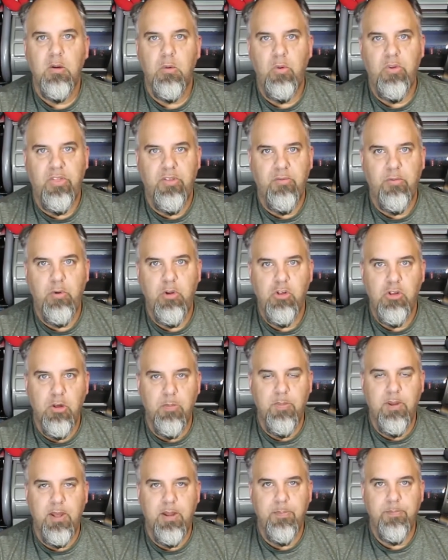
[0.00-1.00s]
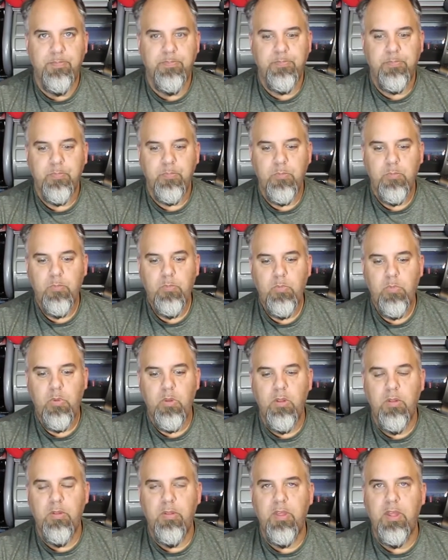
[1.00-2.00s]
with the free shipping,
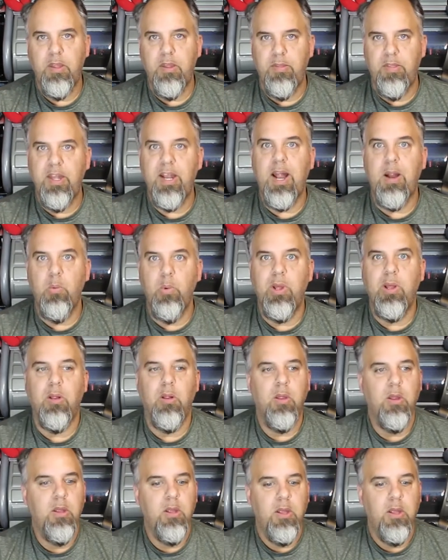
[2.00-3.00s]
then I will.